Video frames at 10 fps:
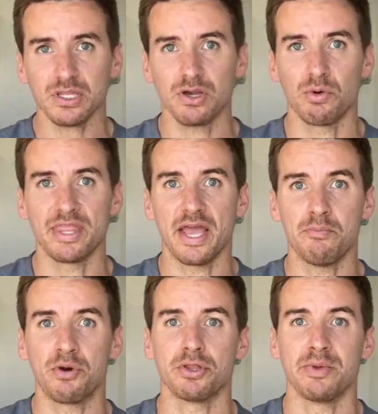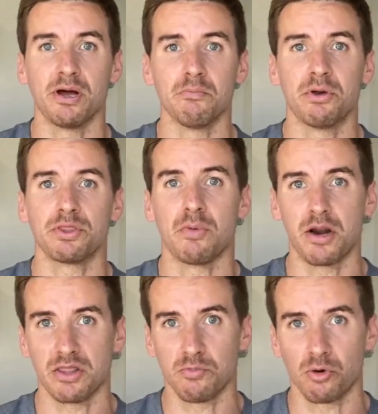when they put them out, put them on
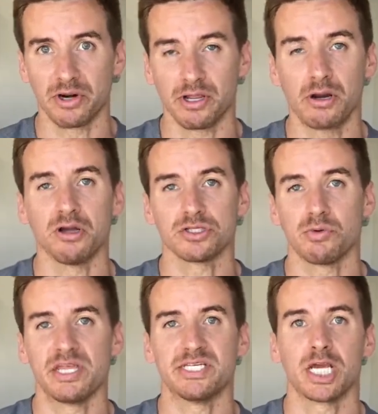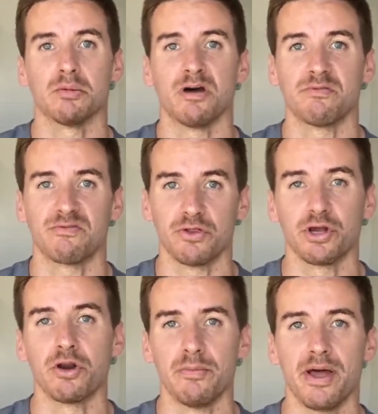in the morning, and also when they take them off before they
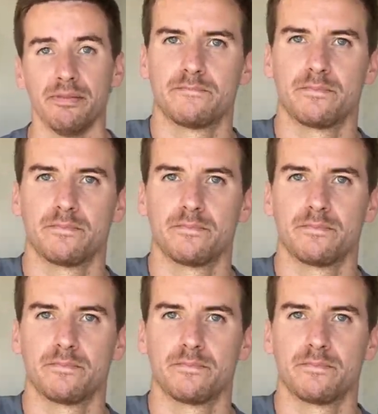go to bed.